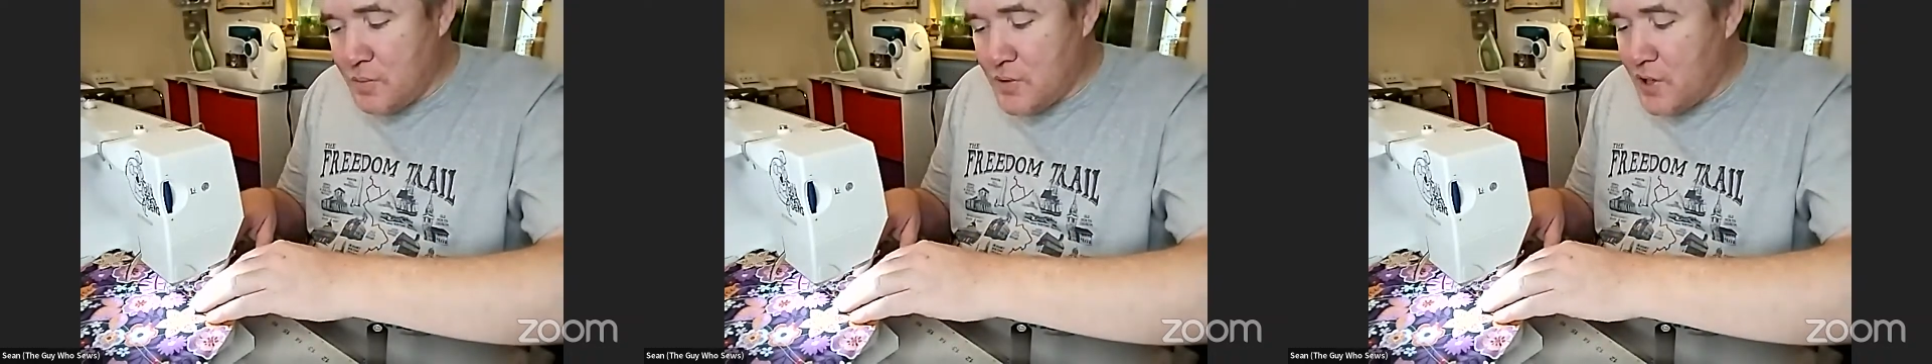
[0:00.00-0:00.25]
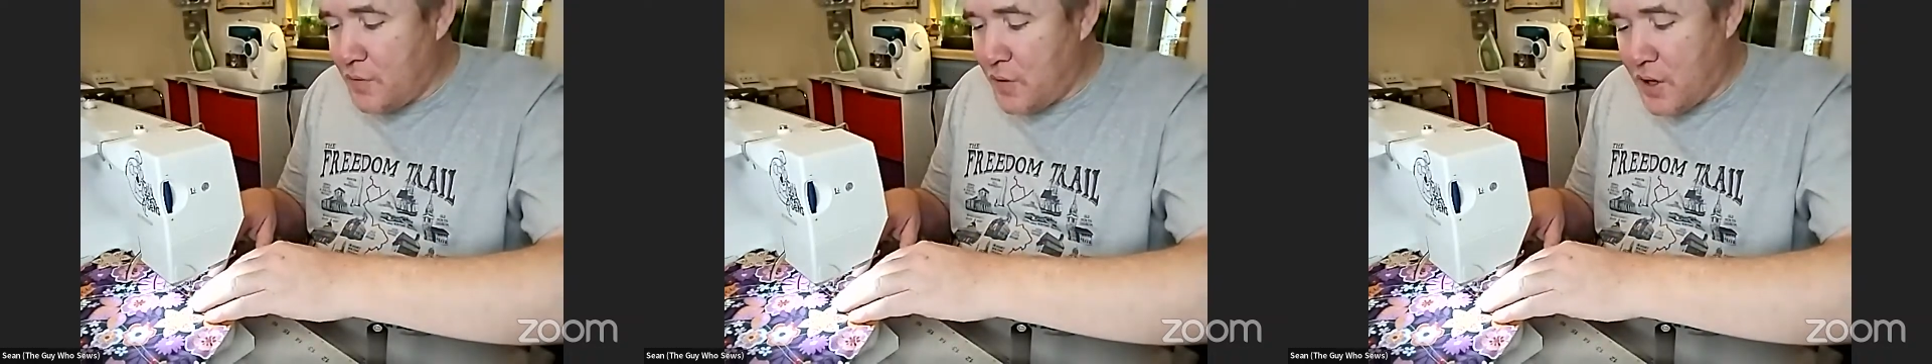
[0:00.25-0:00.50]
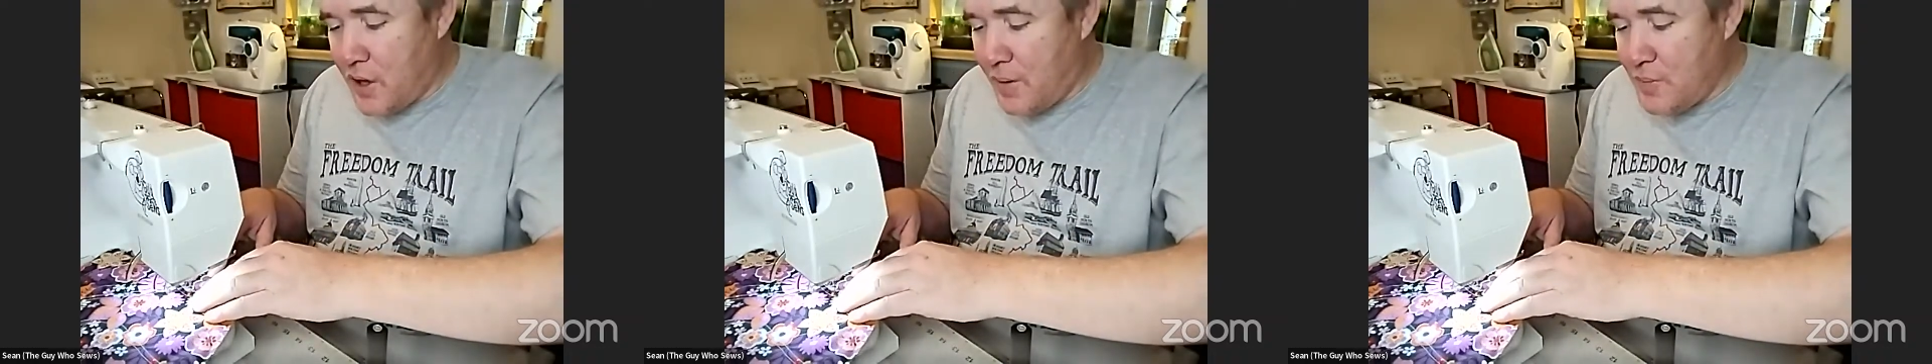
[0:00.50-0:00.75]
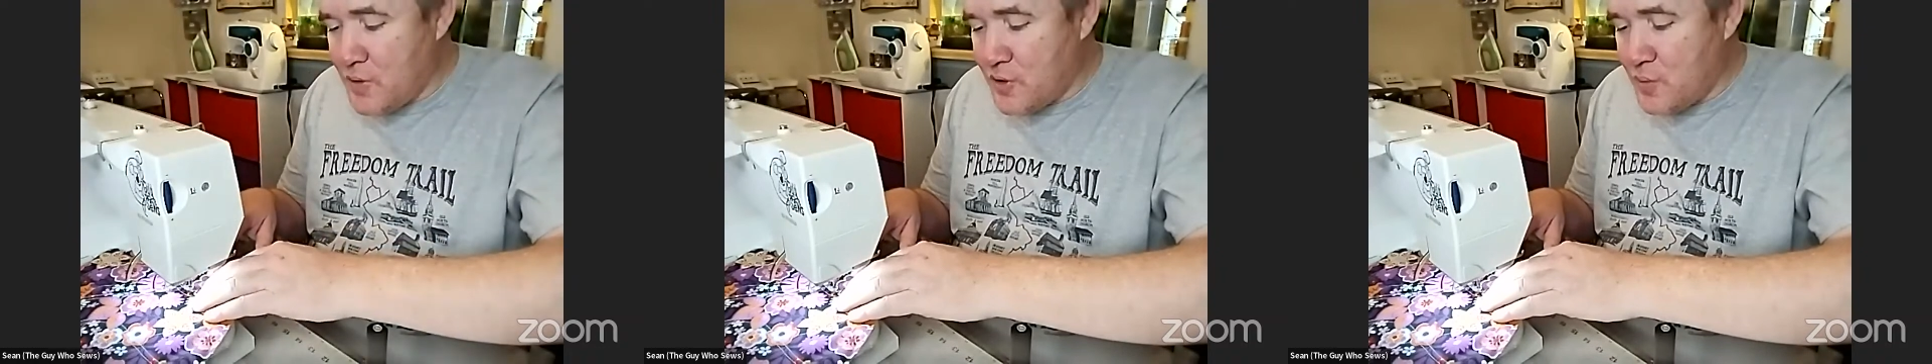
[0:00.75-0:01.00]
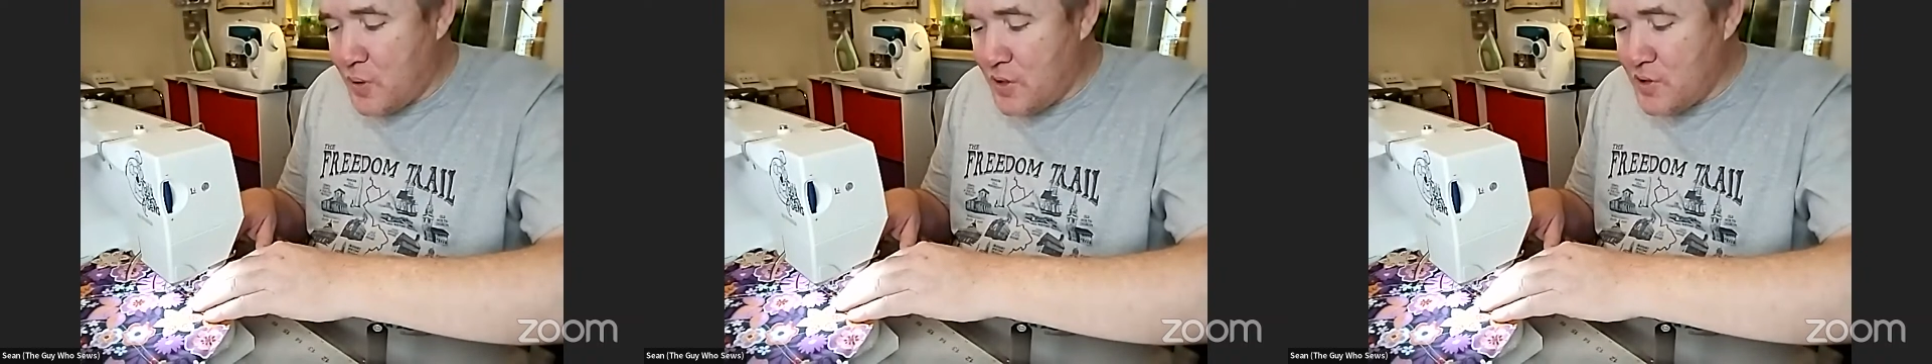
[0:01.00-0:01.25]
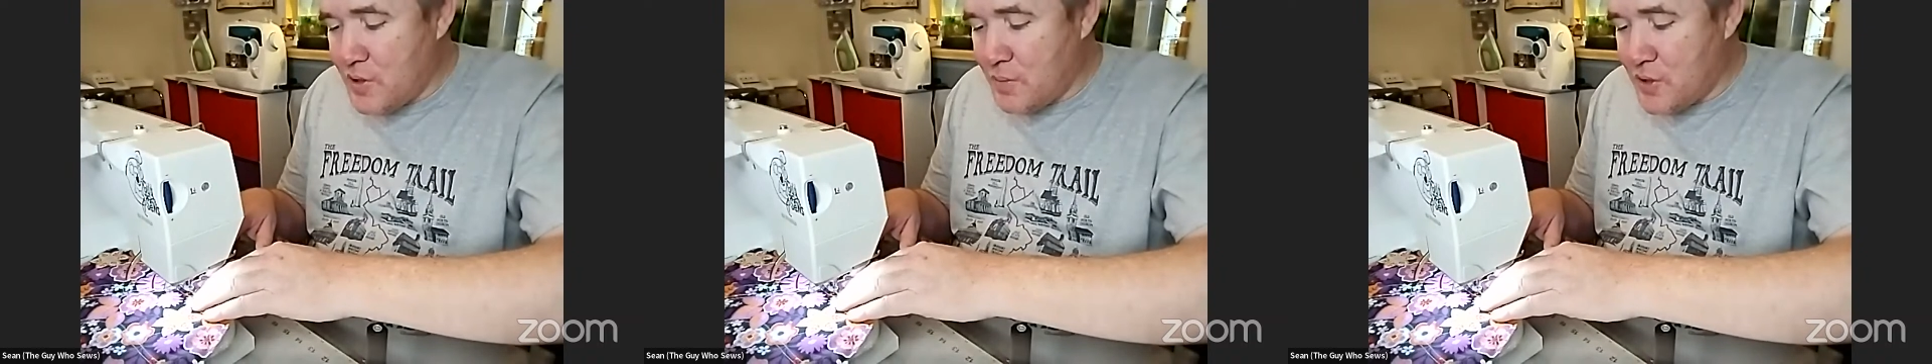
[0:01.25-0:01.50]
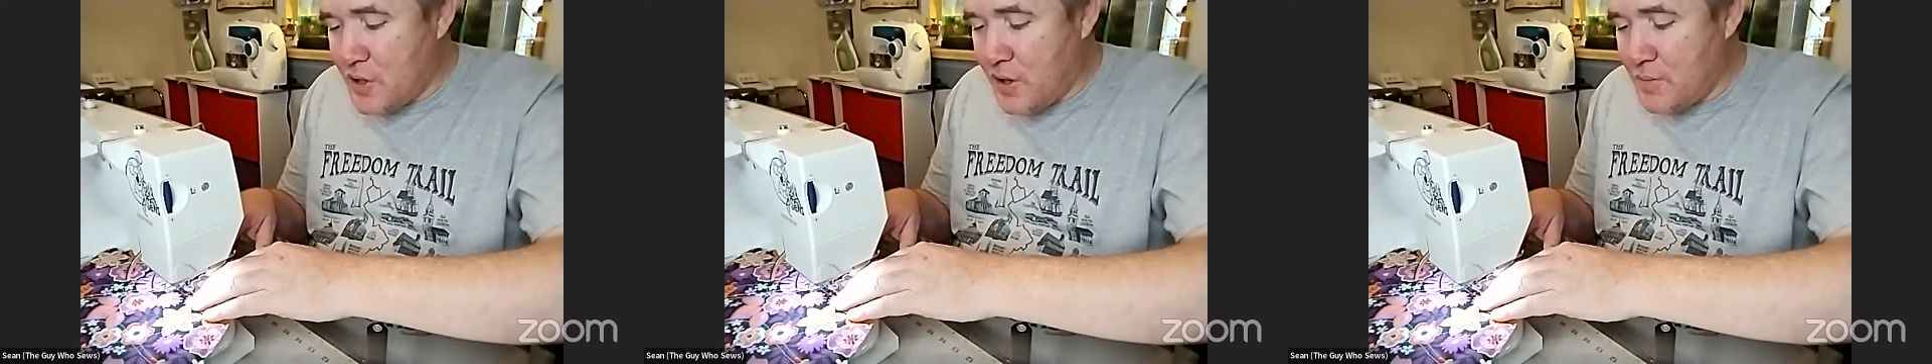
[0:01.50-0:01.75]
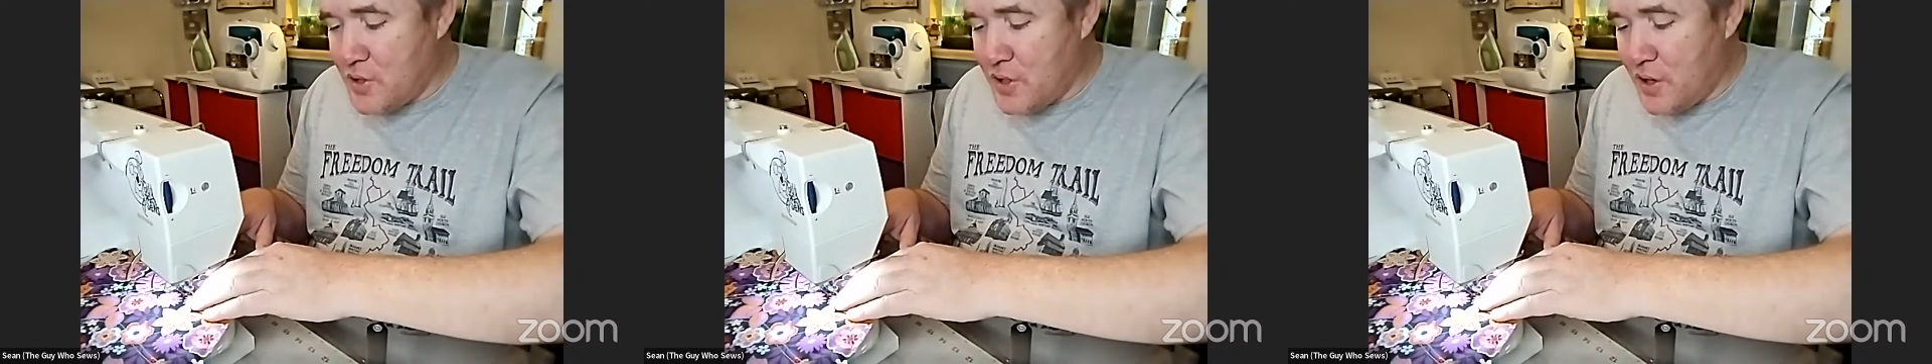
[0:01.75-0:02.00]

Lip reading: something that happens as well sometimes.